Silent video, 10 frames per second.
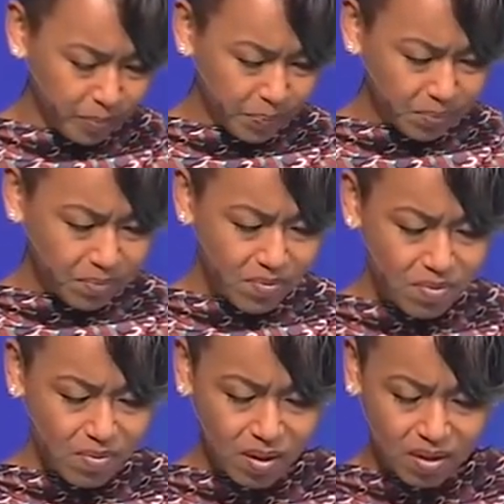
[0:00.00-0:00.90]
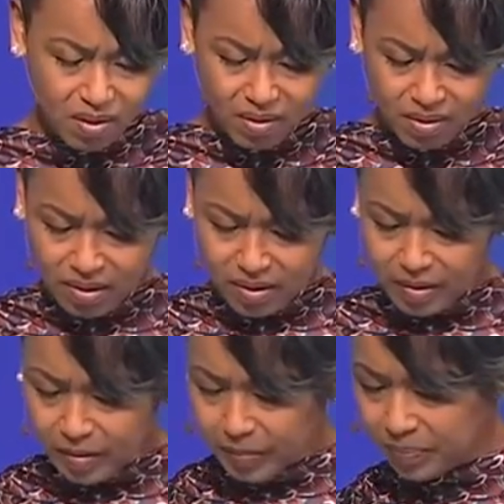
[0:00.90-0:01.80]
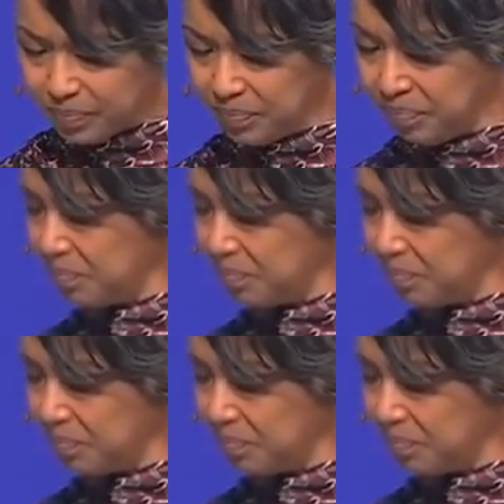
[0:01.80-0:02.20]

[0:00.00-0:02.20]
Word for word: That's so good, babe, because he wouldn't tell